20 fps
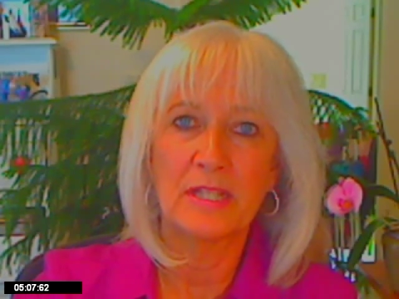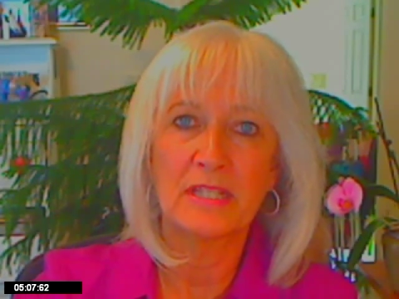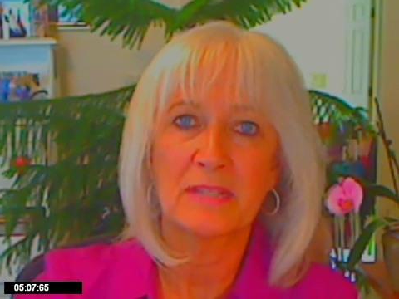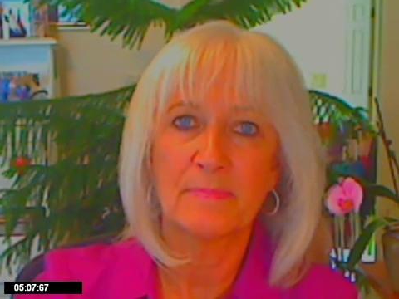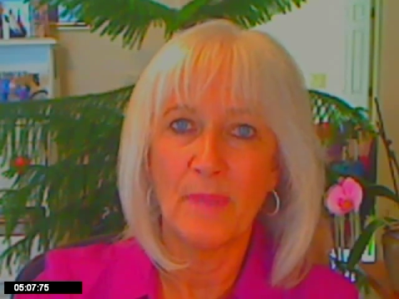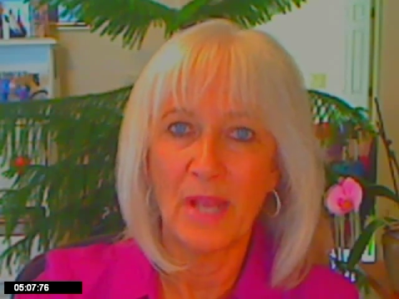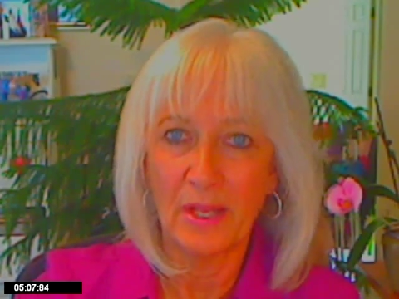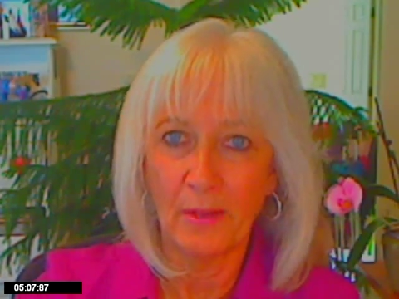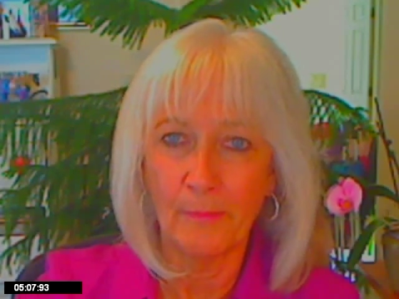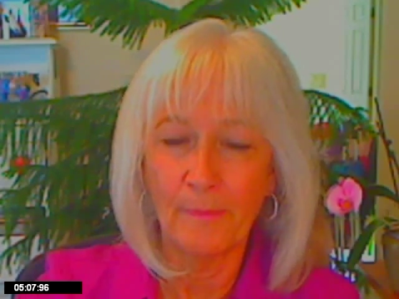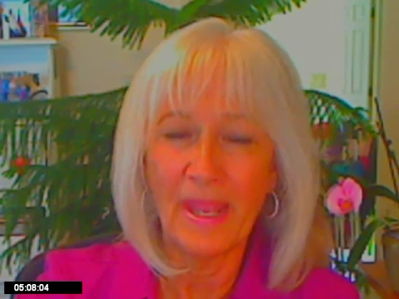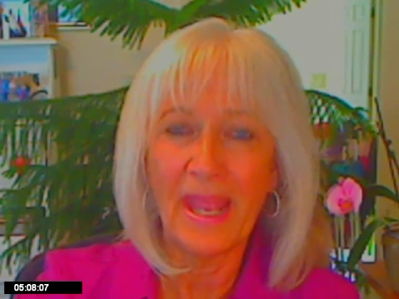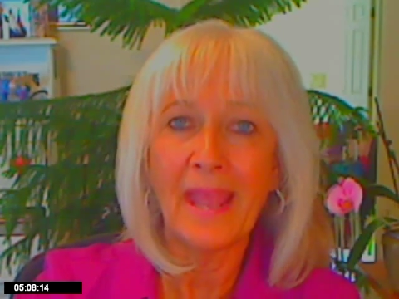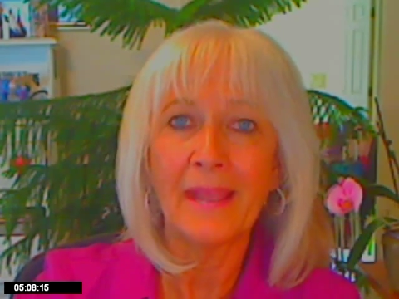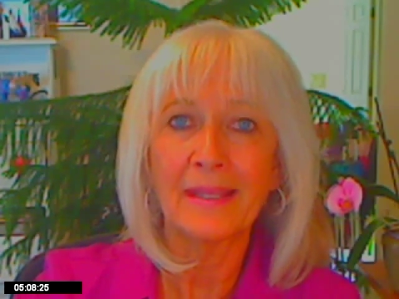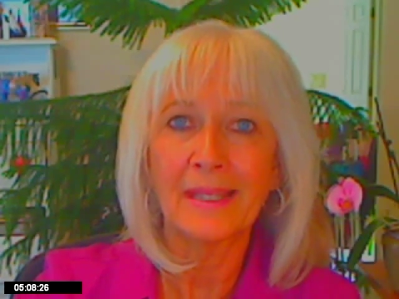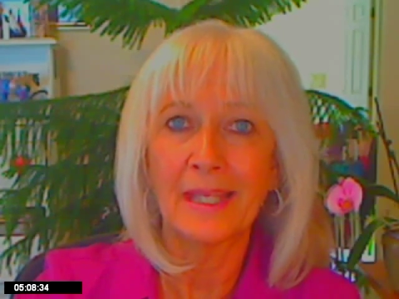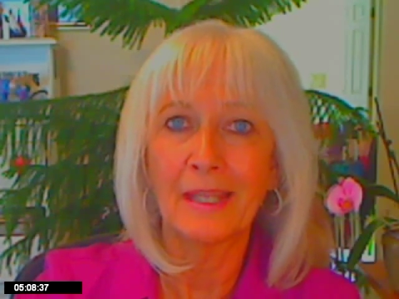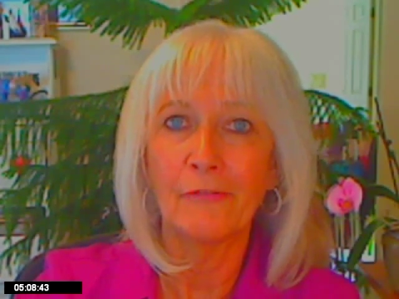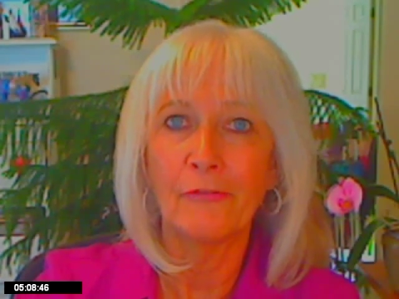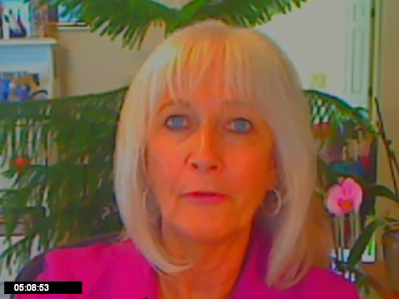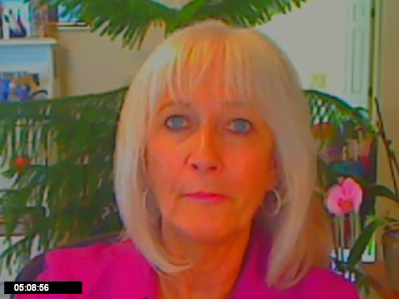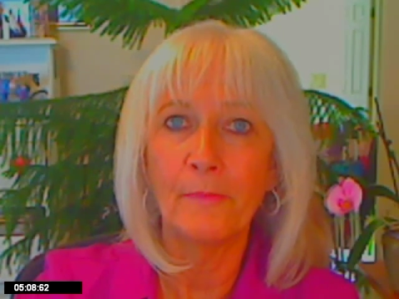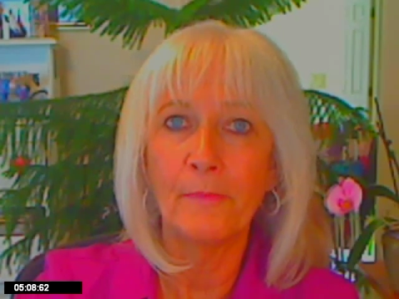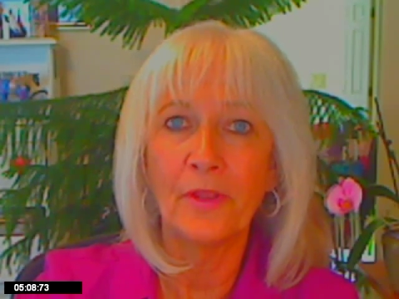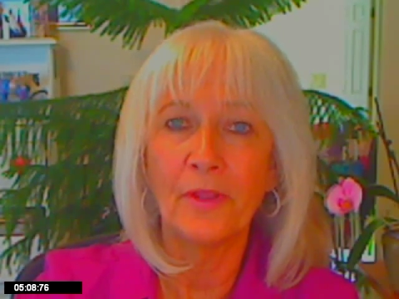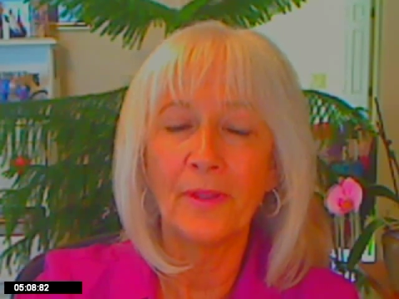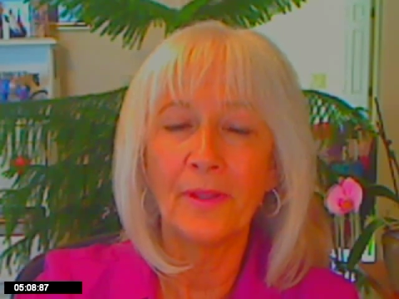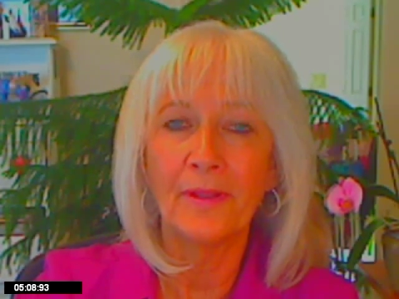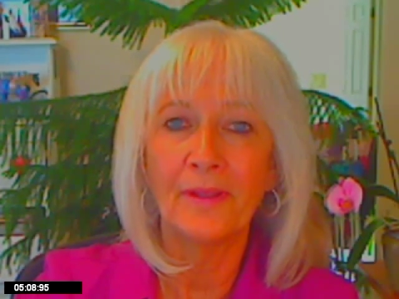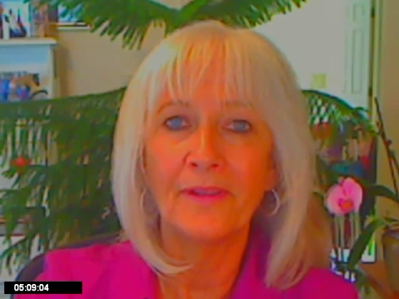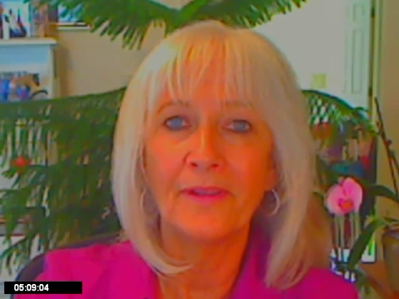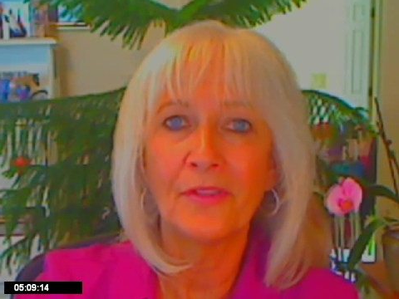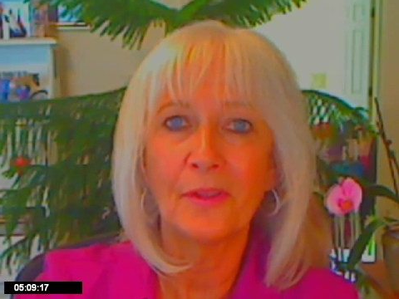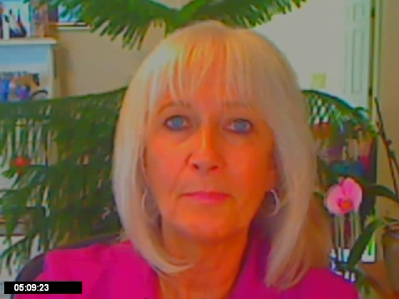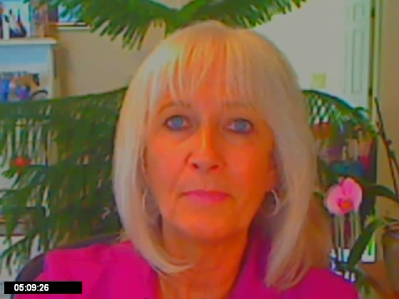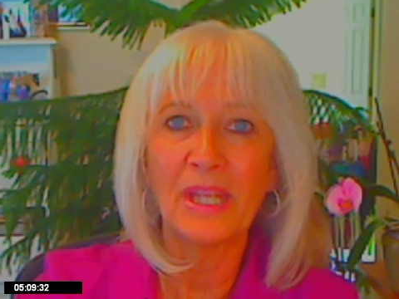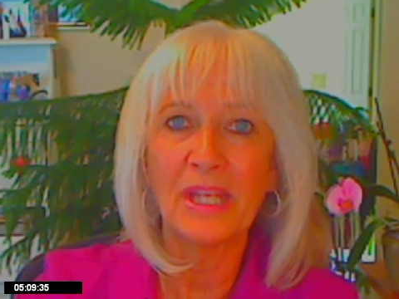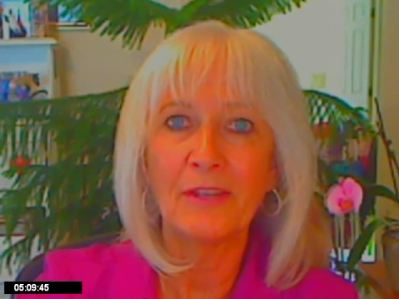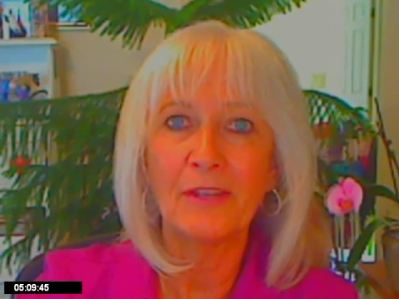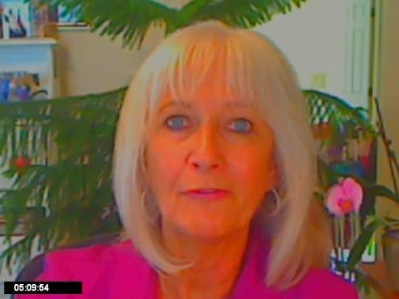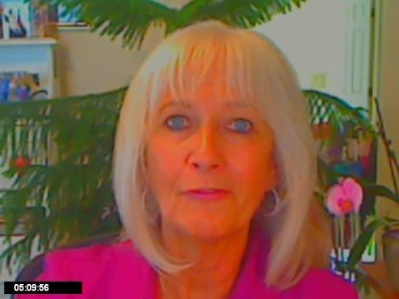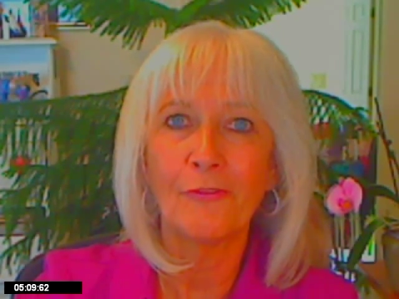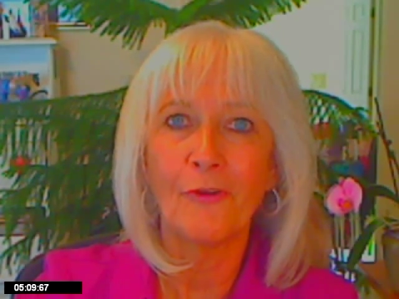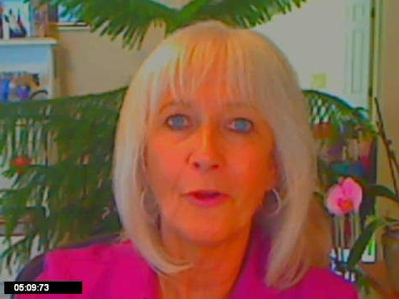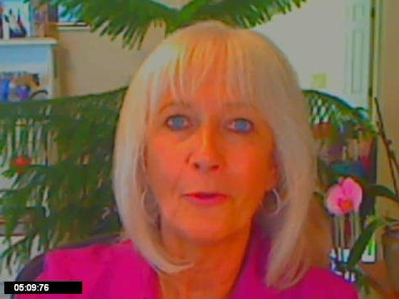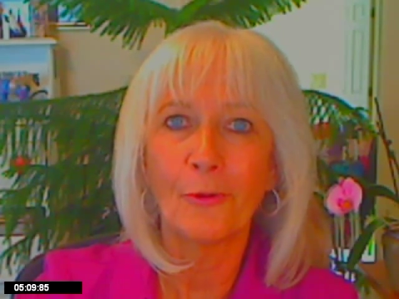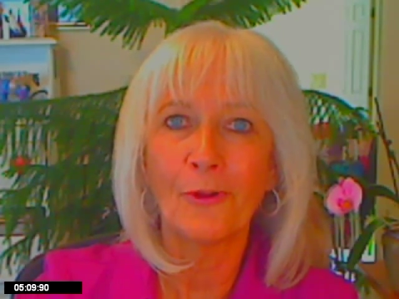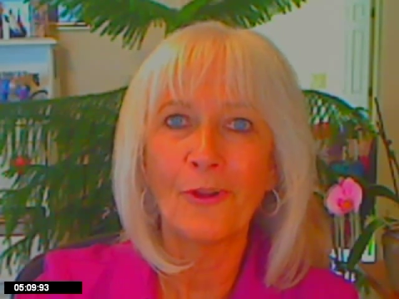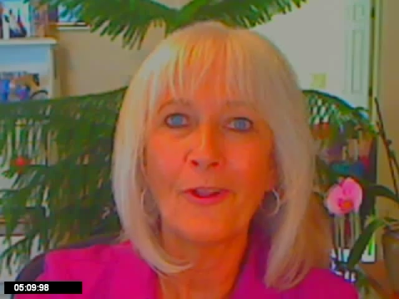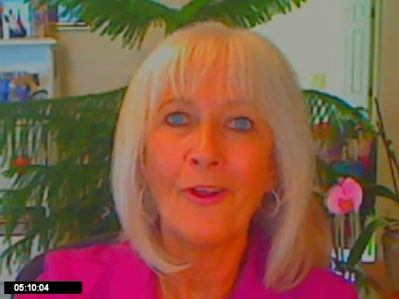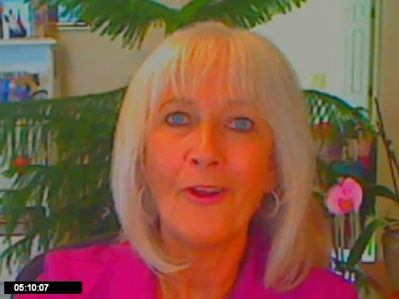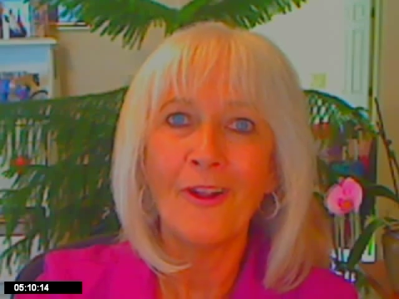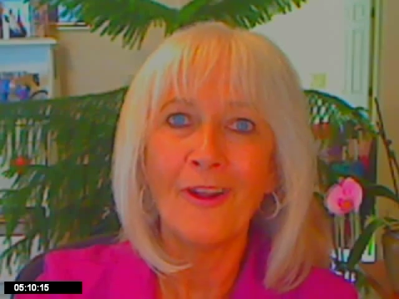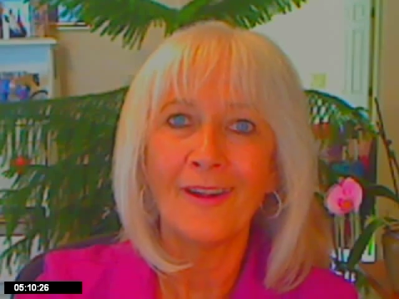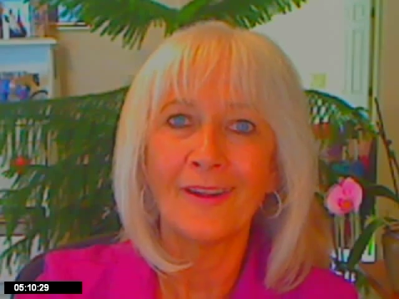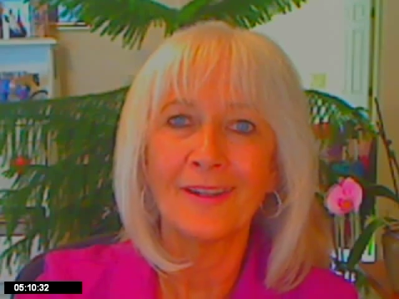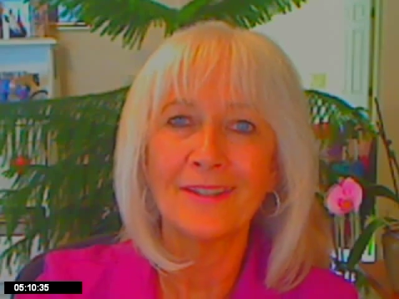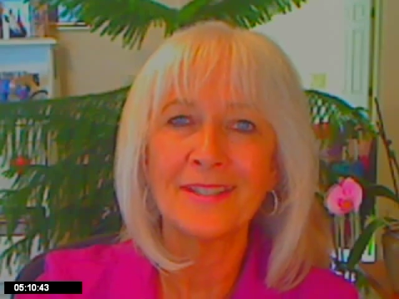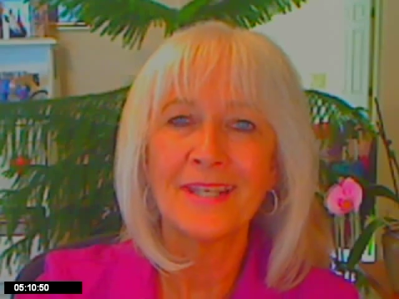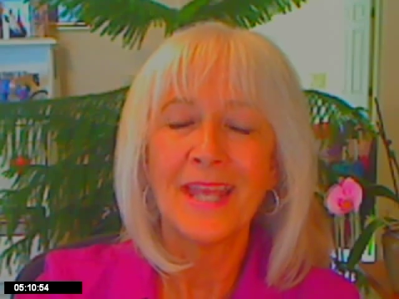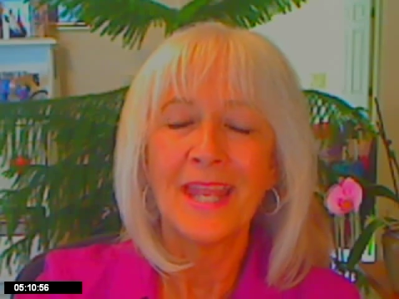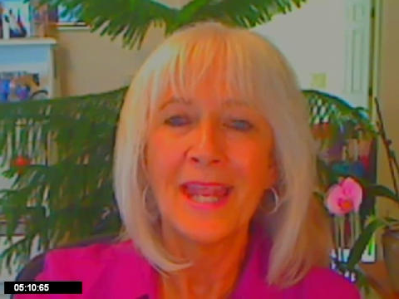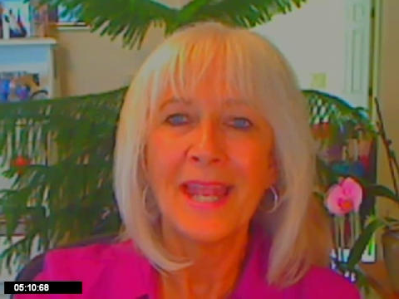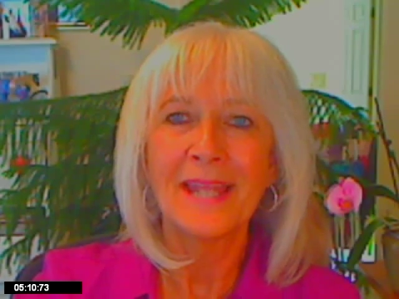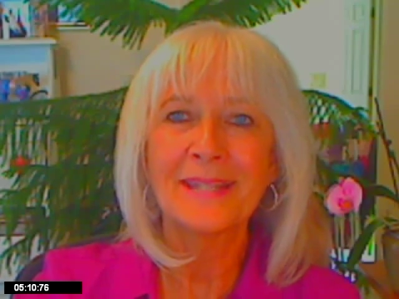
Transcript: they smile back, give them the pay it forward heart.